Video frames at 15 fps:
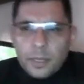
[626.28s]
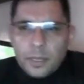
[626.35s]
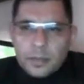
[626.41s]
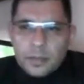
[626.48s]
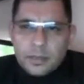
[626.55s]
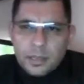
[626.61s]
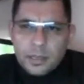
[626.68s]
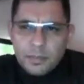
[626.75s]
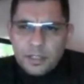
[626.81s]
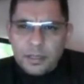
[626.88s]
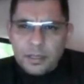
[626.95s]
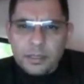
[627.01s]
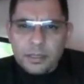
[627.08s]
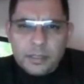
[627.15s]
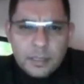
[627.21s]
something
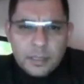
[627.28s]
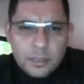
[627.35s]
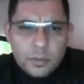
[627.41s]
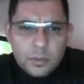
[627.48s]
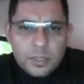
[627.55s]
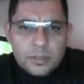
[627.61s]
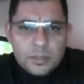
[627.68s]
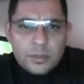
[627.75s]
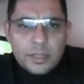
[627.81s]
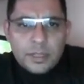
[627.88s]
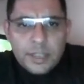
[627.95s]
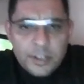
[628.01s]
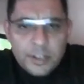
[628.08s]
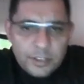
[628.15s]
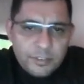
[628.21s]
else that I want to
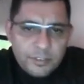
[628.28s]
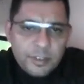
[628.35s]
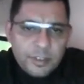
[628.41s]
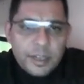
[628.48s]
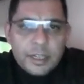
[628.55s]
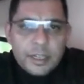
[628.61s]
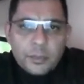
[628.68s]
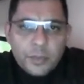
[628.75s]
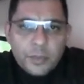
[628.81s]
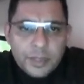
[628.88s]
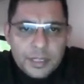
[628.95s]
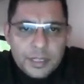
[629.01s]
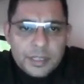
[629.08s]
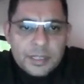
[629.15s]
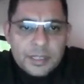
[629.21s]
clarify with
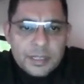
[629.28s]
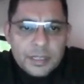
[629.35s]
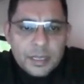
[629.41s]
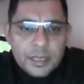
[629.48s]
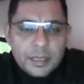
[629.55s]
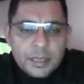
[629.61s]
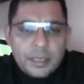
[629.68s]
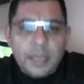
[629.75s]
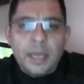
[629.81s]
this is that